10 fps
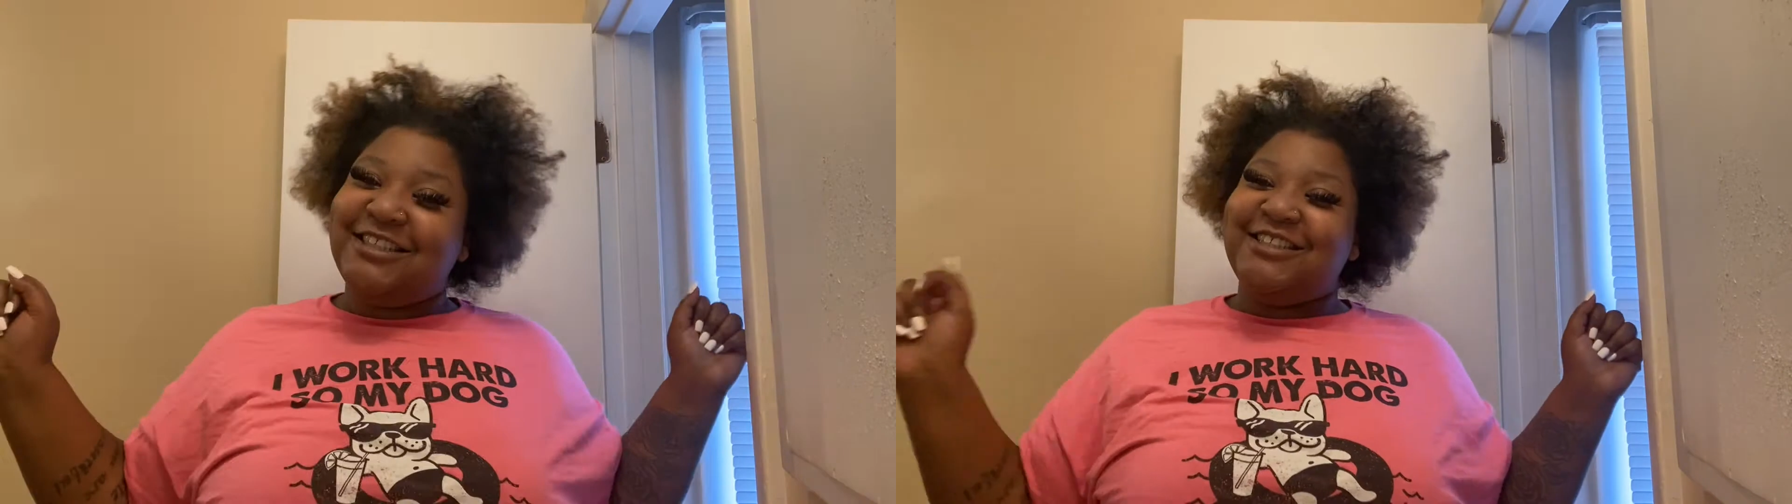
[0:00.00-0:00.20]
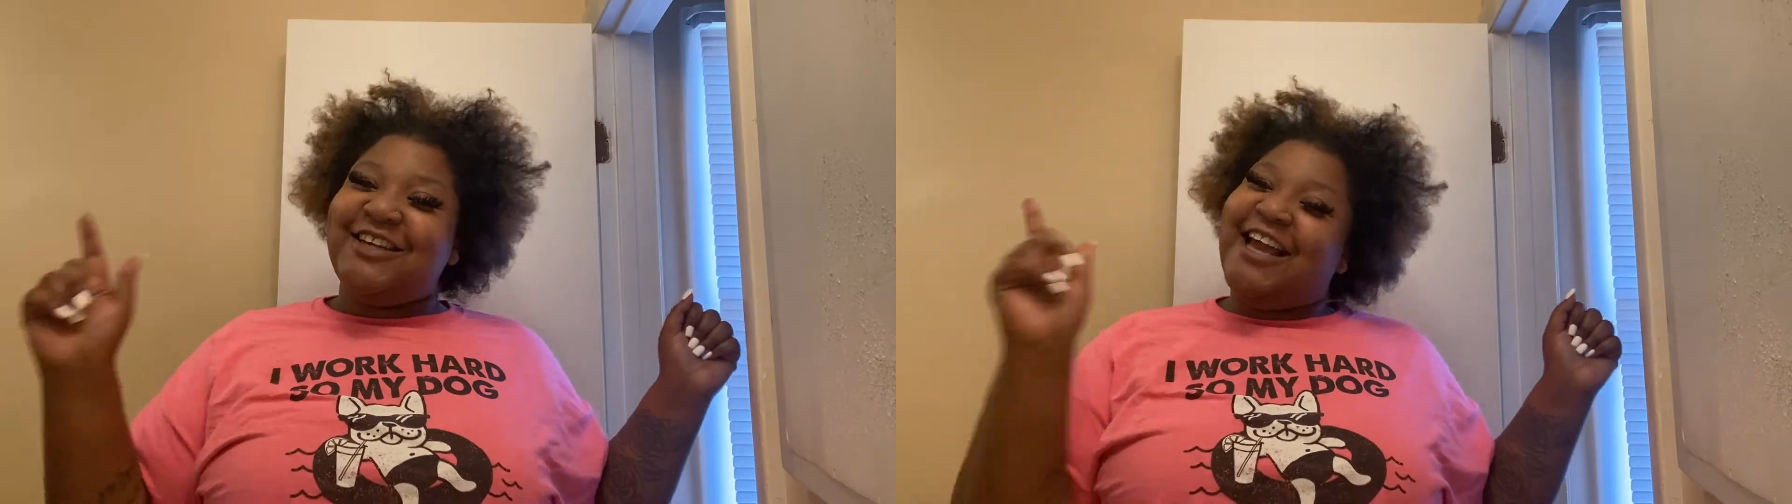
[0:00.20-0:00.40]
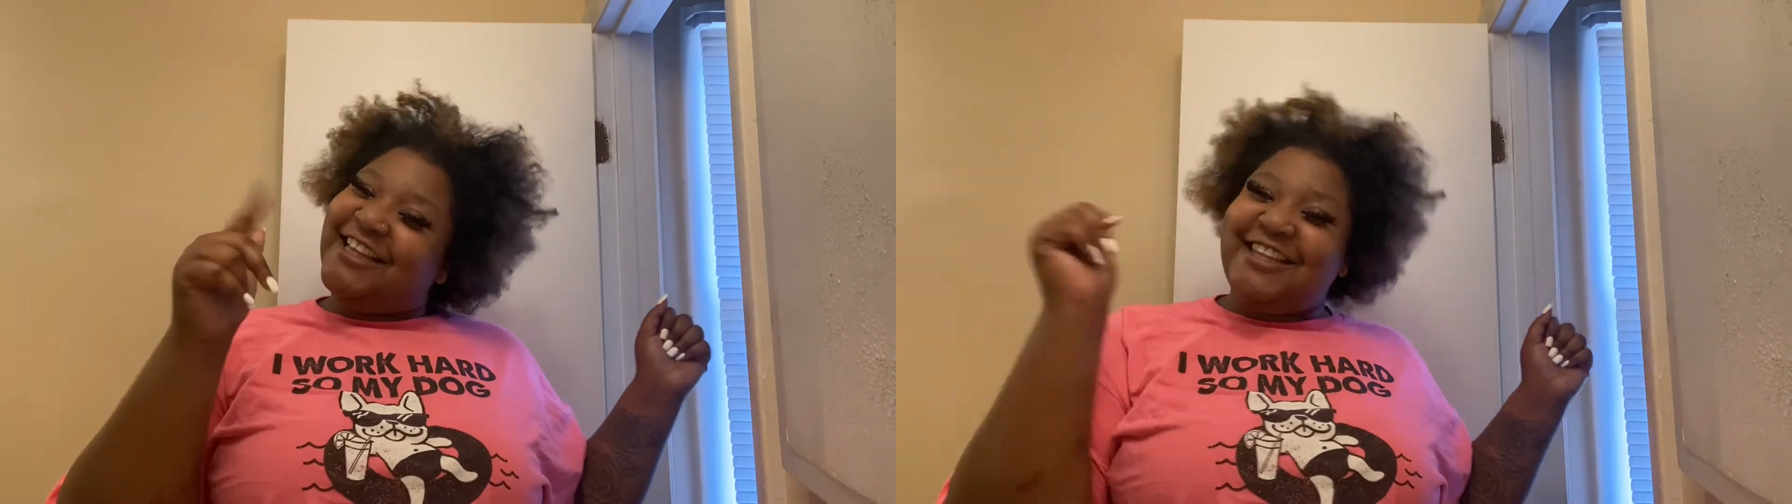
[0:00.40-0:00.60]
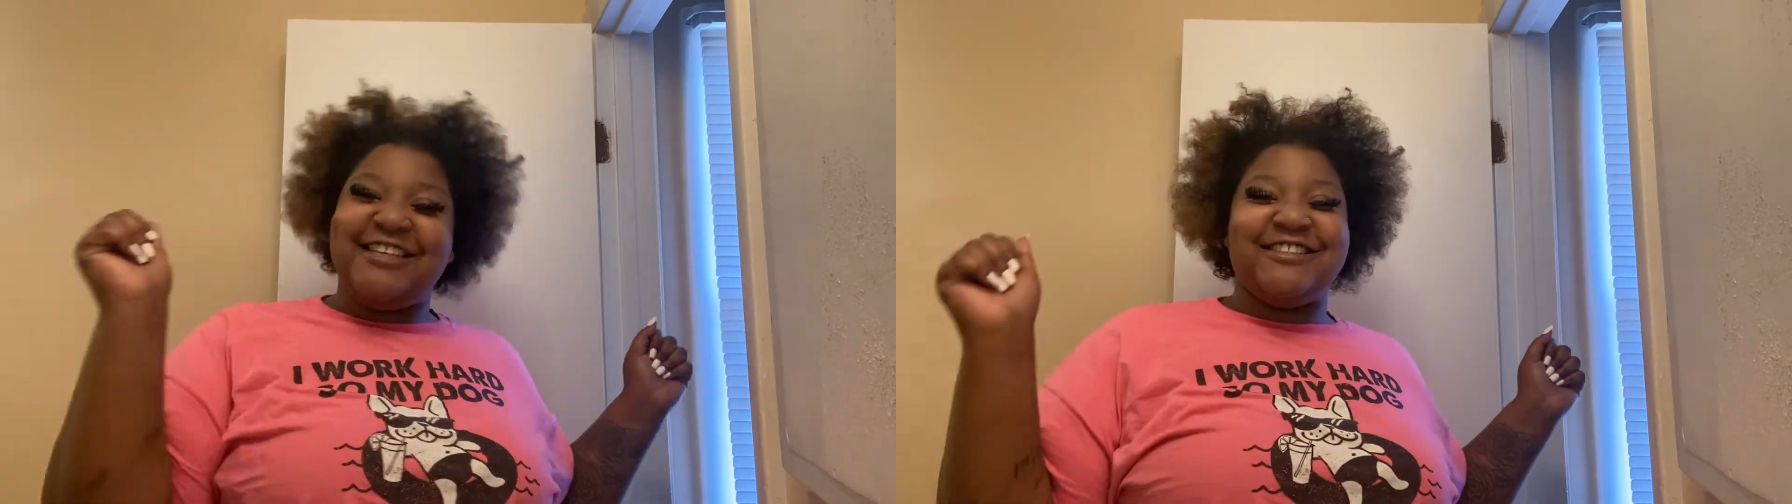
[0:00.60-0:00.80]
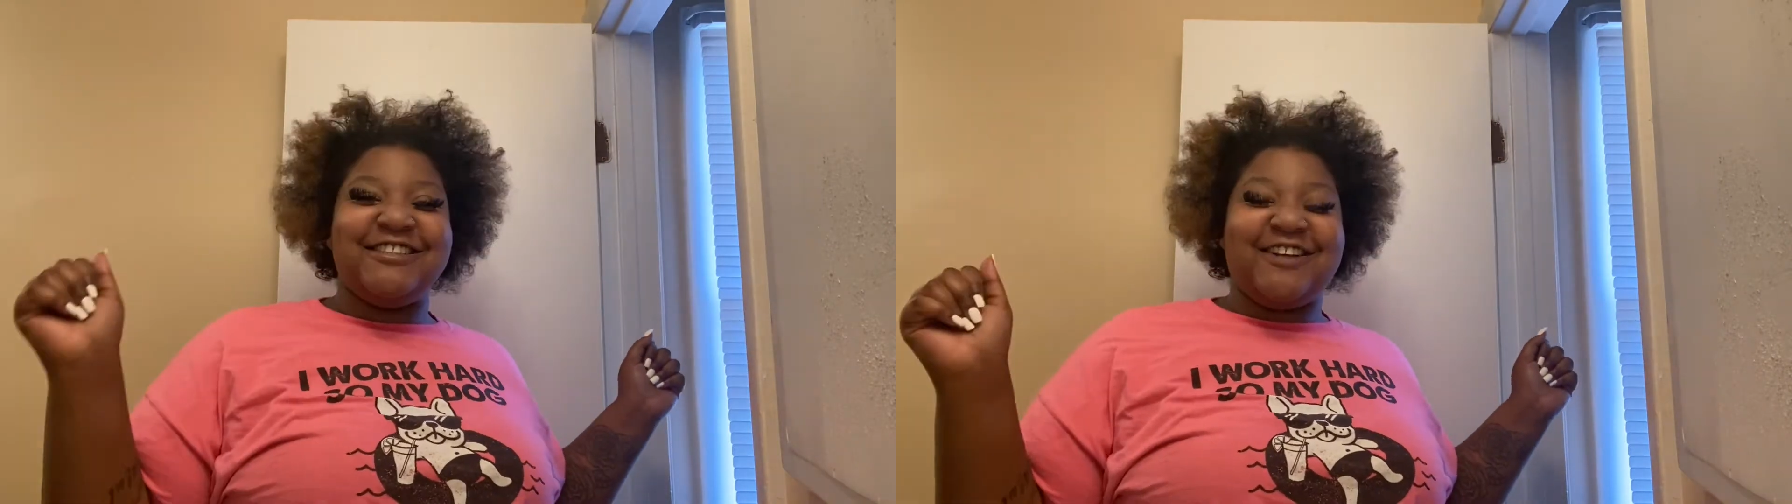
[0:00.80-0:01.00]
you hit
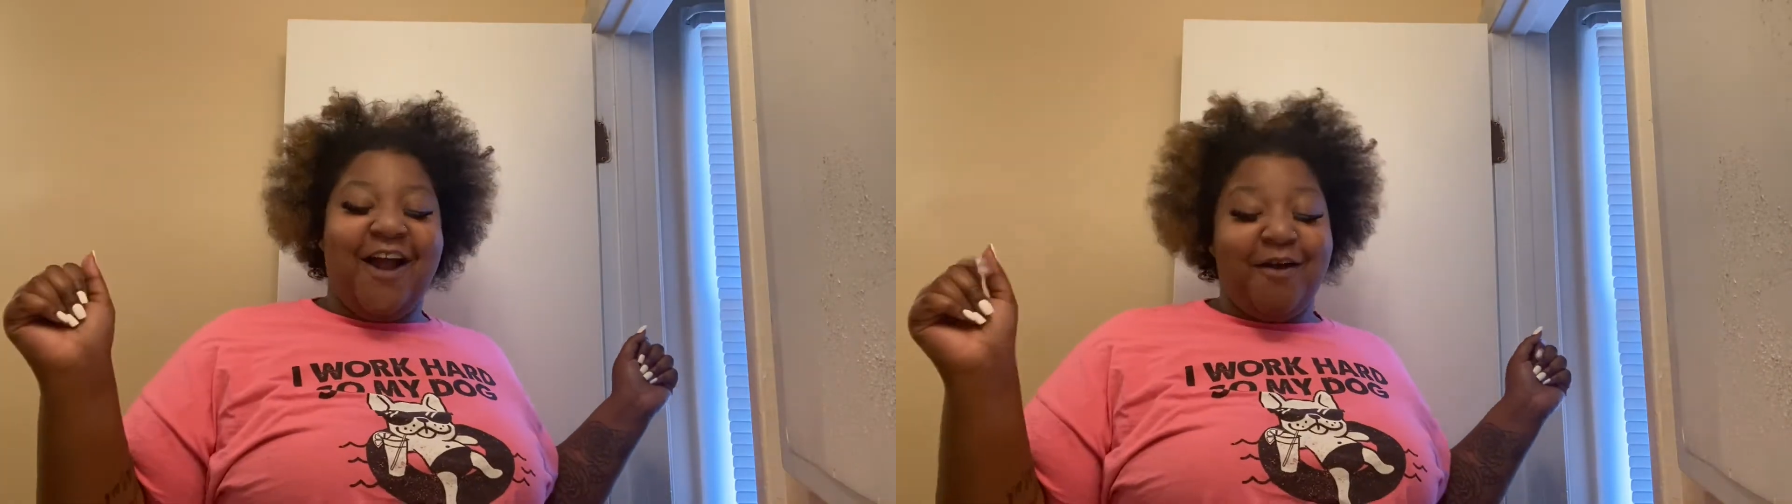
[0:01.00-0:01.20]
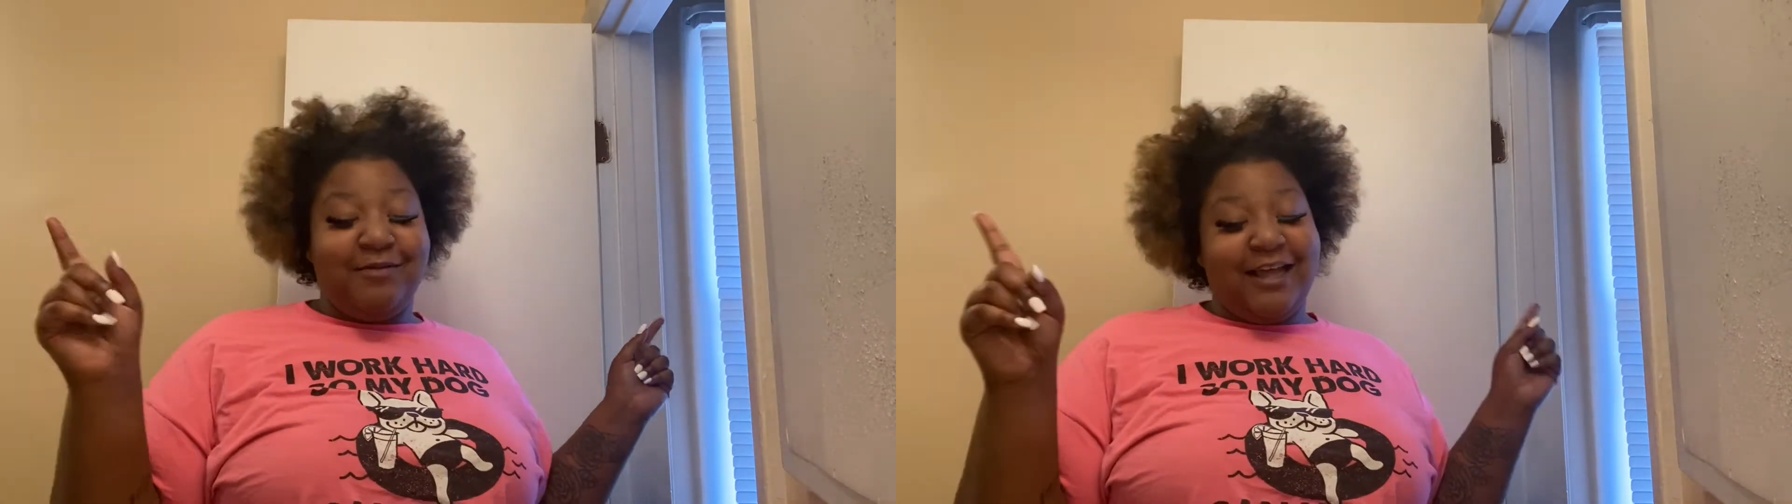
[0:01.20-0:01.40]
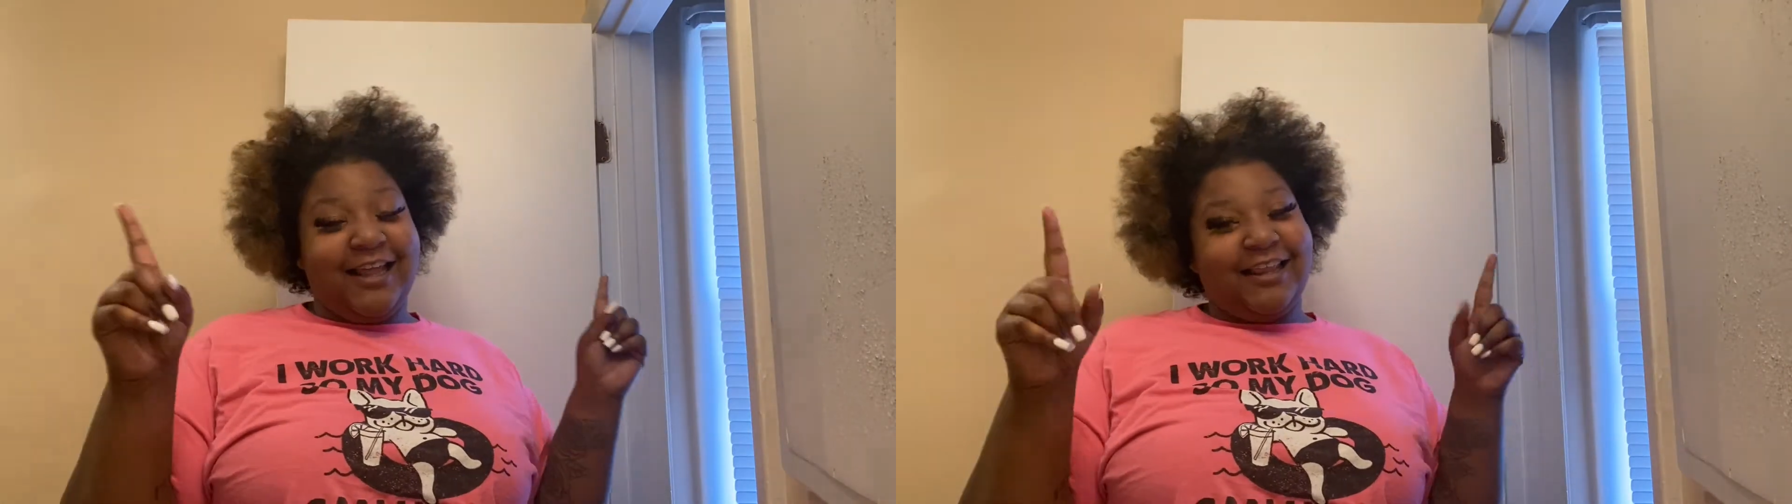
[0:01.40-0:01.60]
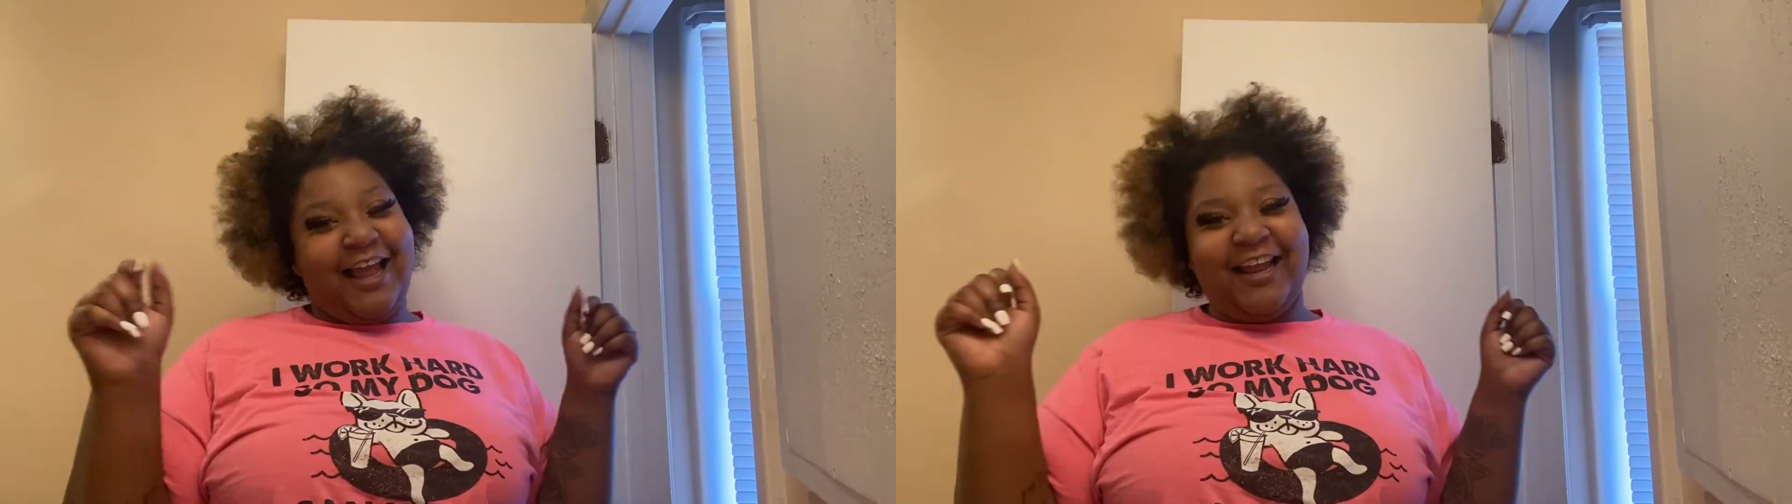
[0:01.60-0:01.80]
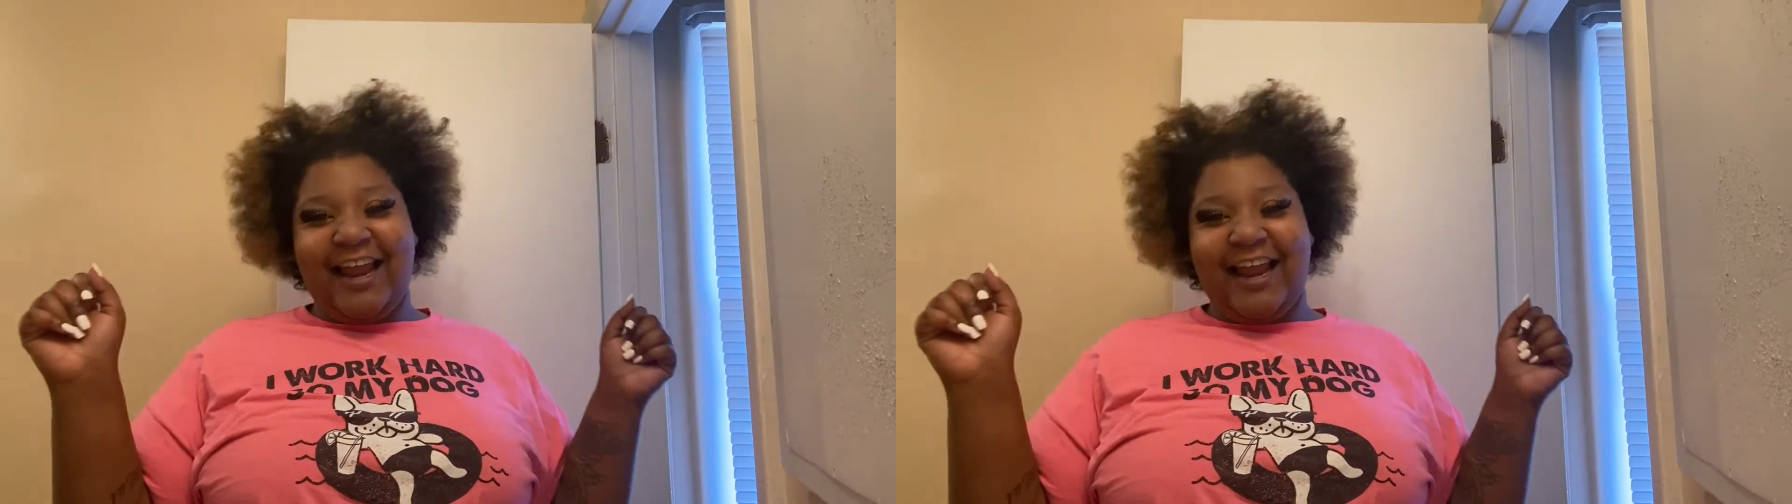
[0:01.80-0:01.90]
that subscribe button like